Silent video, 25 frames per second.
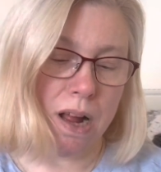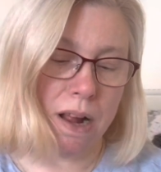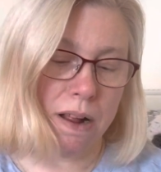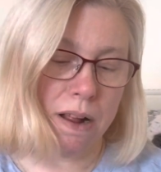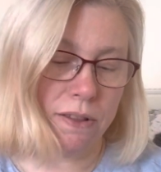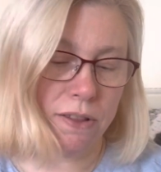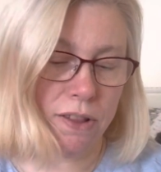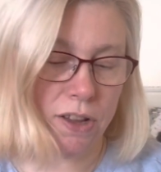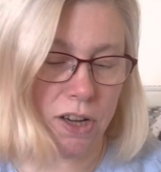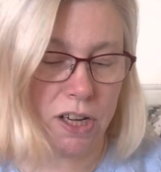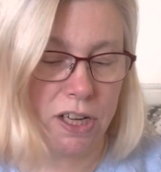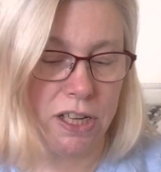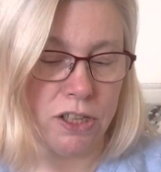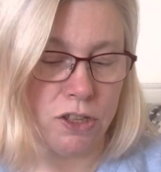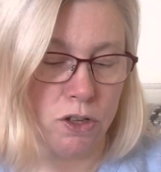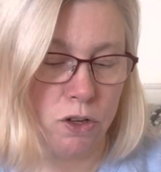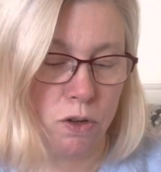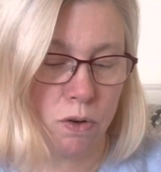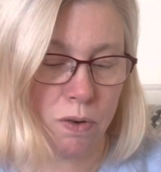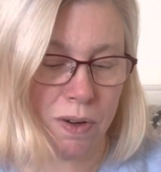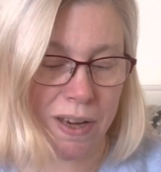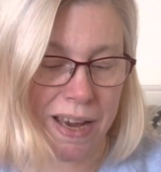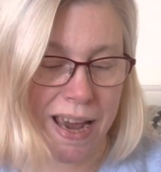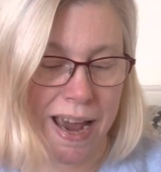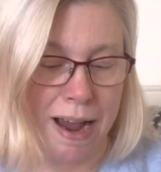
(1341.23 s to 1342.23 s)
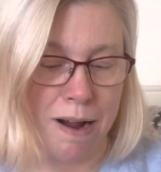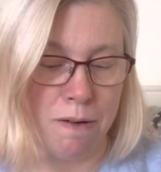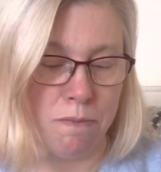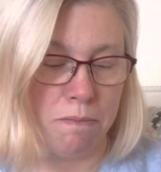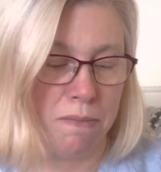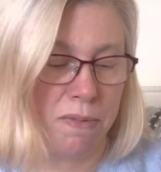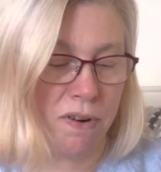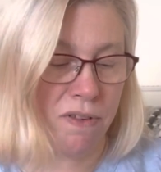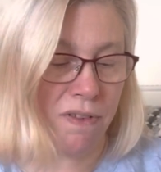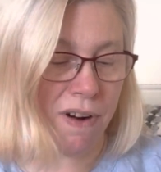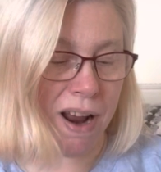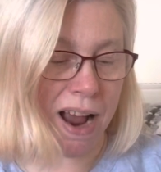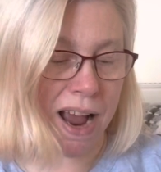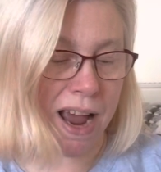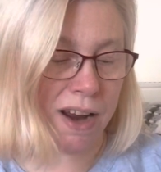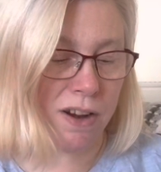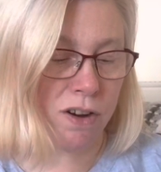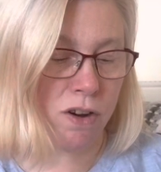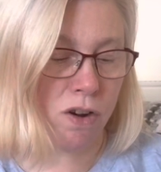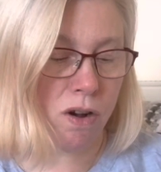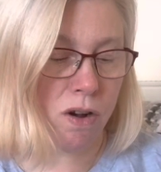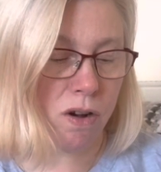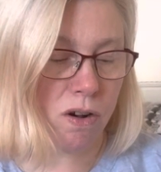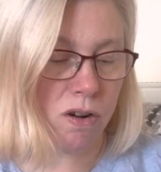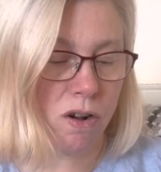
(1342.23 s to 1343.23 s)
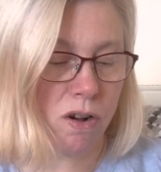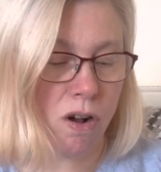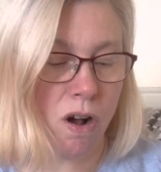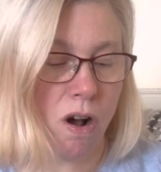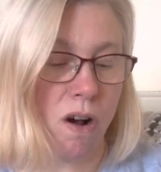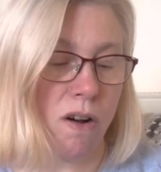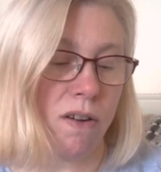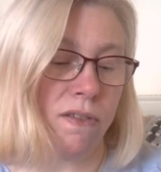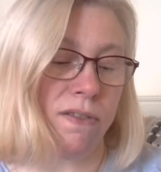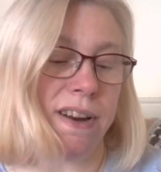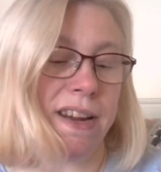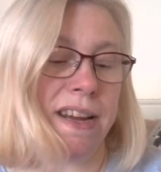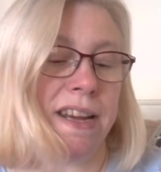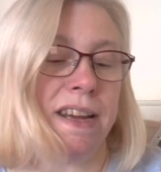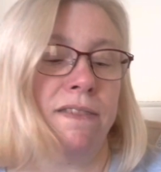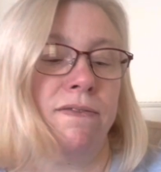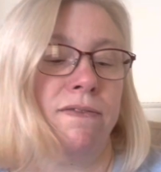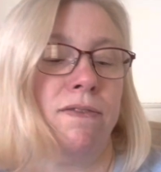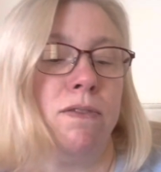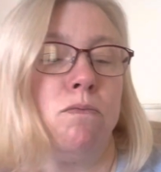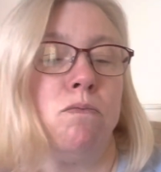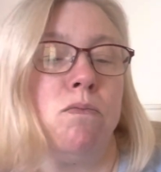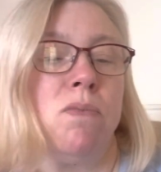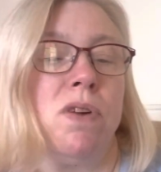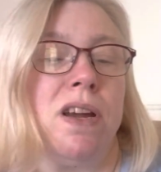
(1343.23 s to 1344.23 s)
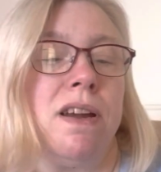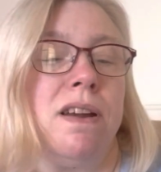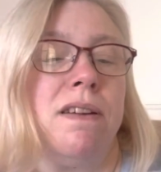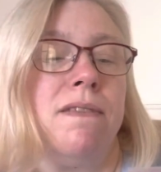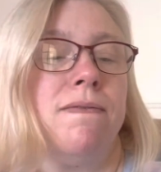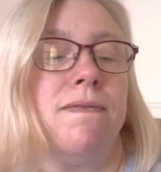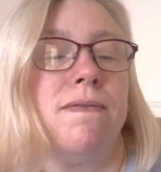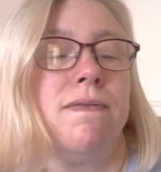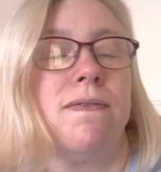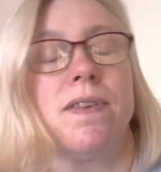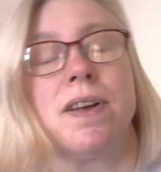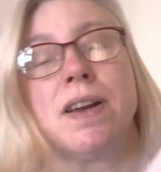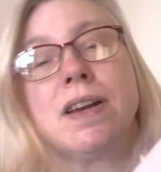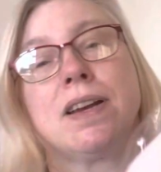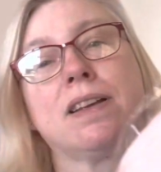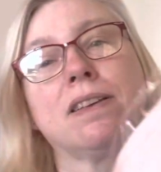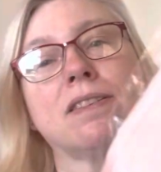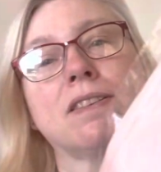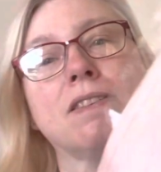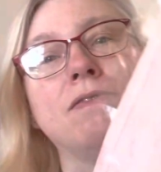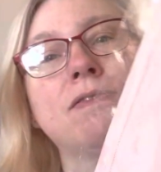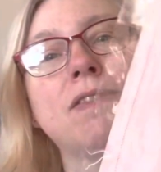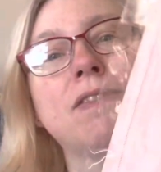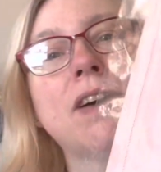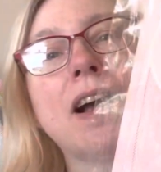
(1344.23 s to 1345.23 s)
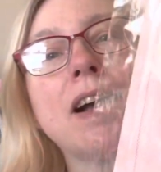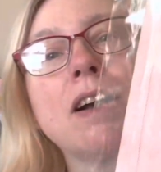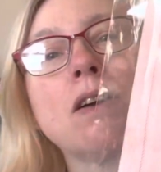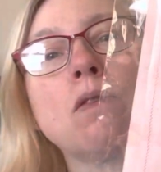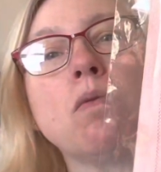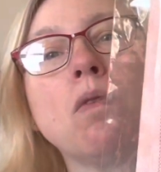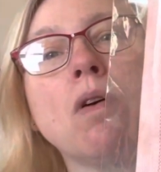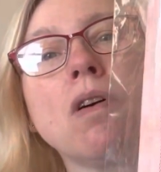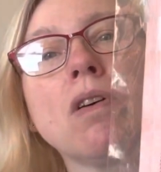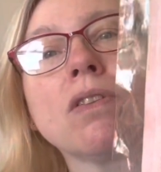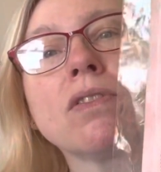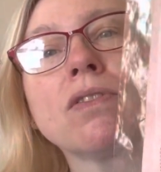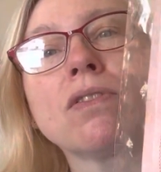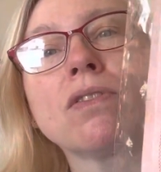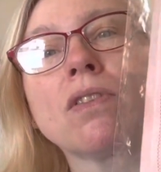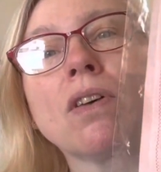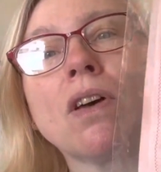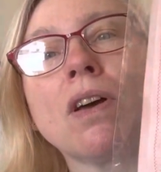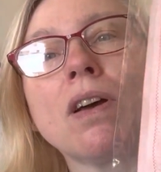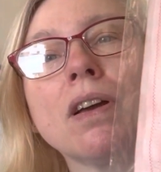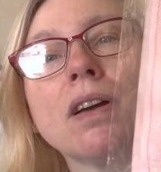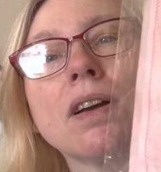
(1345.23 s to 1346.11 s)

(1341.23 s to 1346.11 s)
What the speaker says: 32 count Merino cotton even weave, and it's a fat quarter.